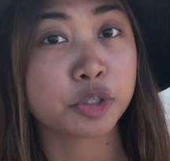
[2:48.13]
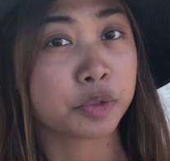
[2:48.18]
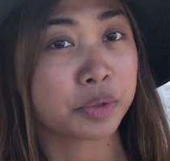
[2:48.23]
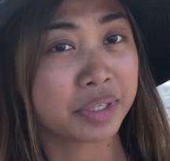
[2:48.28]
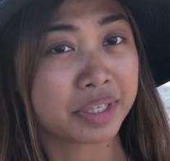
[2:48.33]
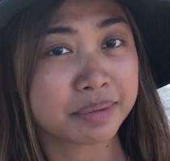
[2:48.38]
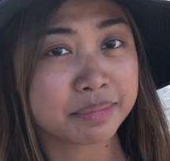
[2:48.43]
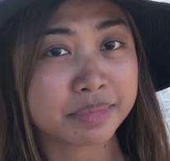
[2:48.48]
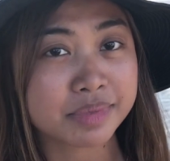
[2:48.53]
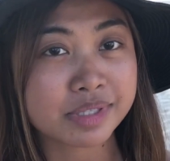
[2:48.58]

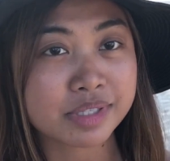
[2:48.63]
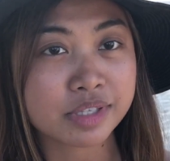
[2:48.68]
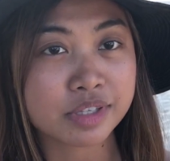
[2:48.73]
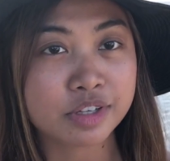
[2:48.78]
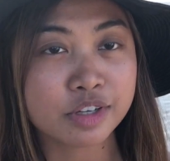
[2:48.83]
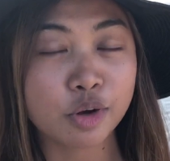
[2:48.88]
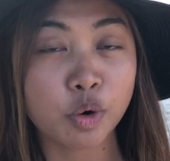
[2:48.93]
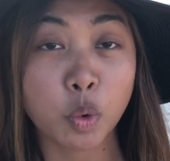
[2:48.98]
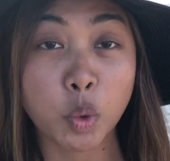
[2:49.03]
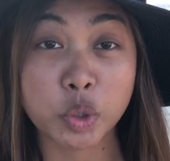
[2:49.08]
creams
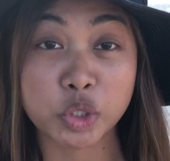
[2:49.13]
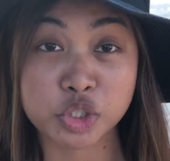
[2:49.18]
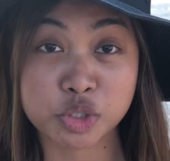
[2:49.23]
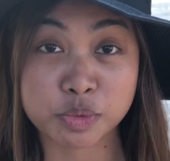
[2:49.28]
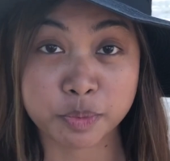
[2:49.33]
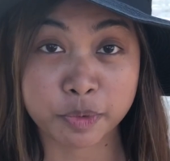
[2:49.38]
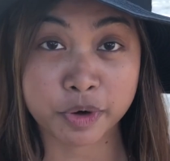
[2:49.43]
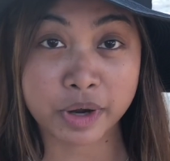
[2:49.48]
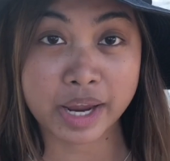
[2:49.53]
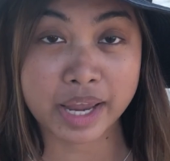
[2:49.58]
or
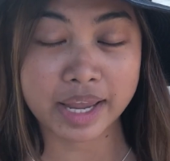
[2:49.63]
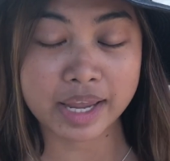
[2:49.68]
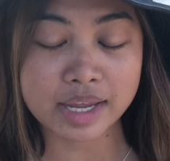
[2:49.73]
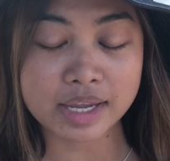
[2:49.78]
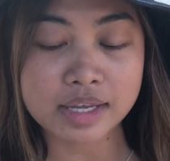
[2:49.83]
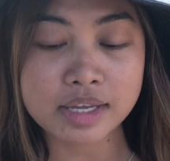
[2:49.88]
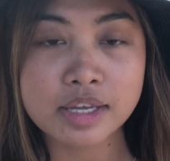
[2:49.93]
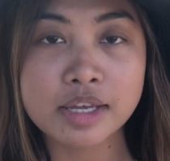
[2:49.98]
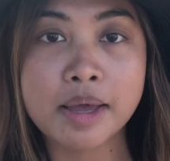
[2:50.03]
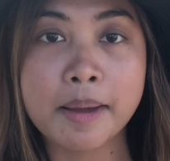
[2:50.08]

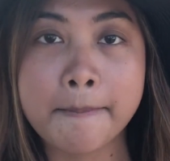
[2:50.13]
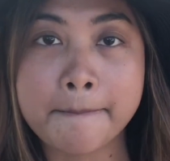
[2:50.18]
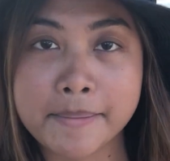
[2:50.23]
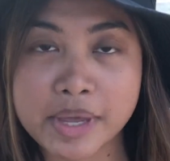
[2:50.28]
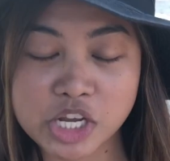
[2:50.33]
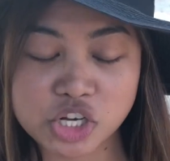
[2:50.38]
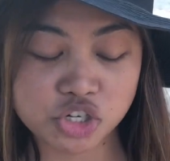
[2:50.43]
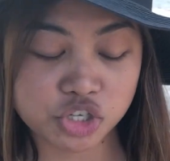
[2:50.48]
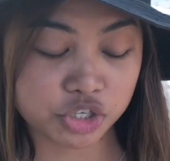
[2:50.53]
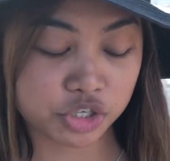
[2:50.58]
spray.
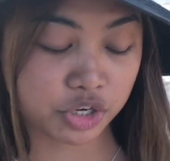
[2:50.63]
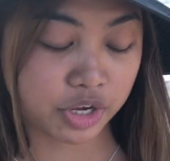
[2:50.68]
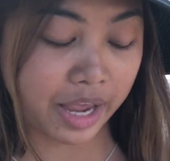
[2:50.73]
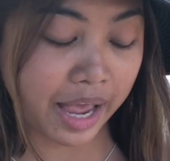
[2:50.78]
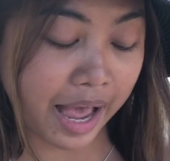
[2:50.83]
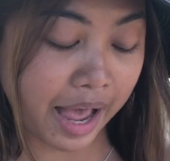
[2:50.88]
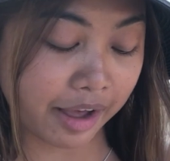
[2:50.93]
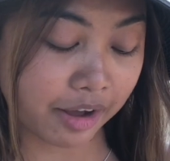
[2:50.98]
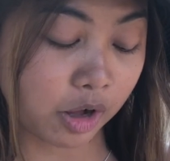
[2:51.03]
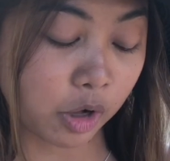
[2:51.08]
Make sure you
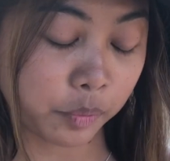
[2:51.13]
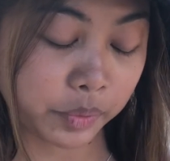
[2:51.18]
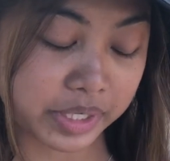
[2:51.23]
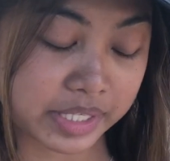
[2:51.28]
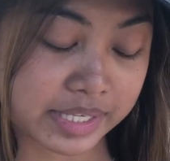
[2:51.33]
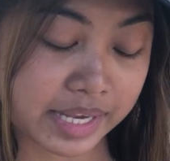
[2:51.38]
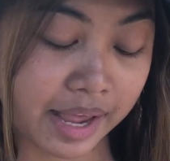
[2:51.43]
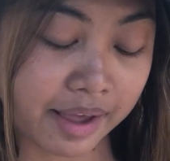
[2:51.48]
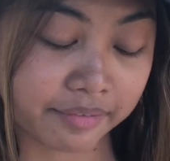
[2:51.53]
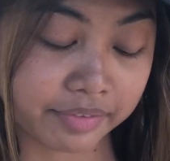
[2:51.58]

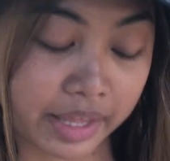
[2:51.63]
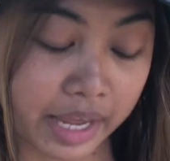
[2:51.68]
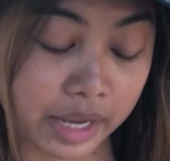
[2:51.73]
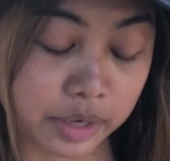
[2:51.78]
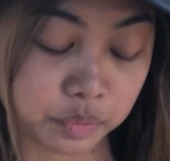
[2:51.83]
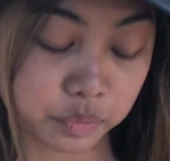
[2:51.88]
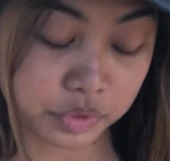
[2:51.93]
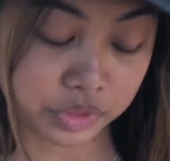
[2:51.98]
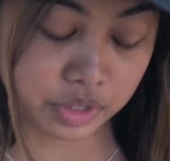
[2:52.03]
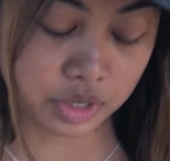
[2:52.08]
always have
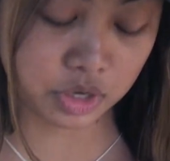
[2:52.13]
that with